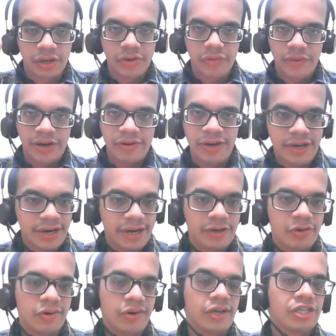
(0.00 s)
when we are trying
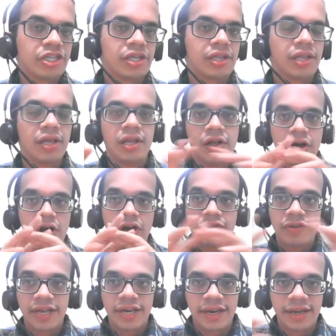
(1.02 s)
to question or
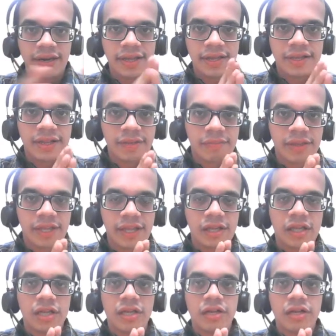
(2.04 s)
we are analyze something,